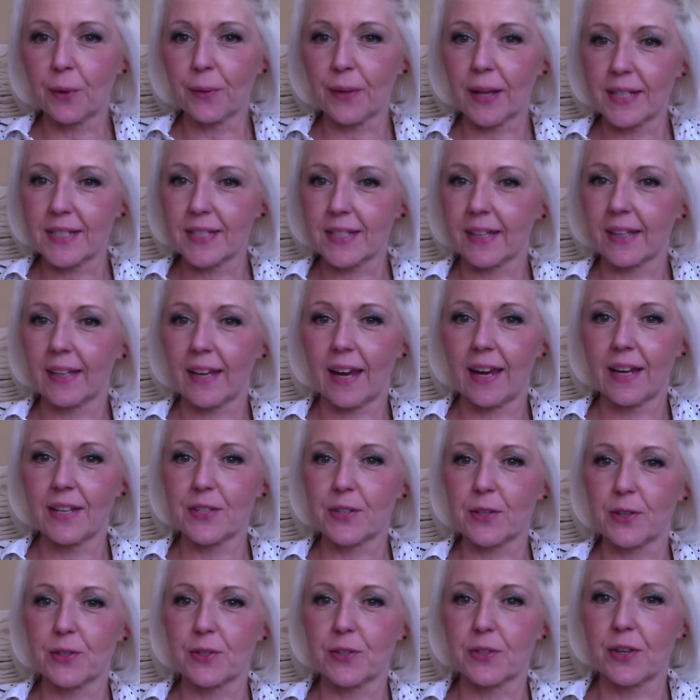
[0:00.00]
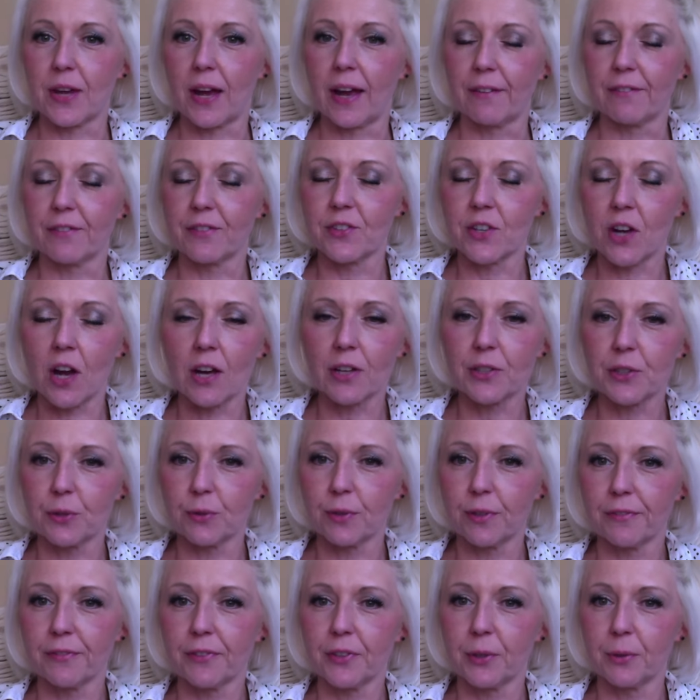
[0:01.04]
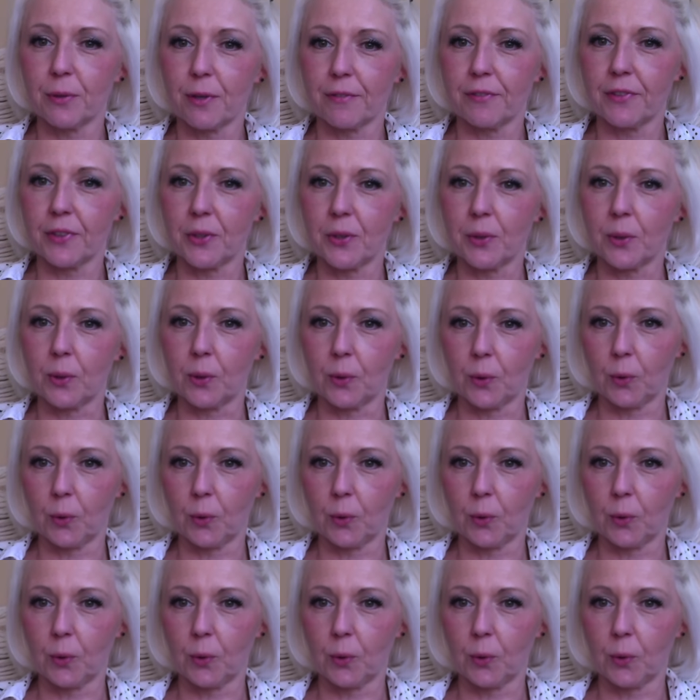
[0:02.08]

that's the case because I've talked to a few of you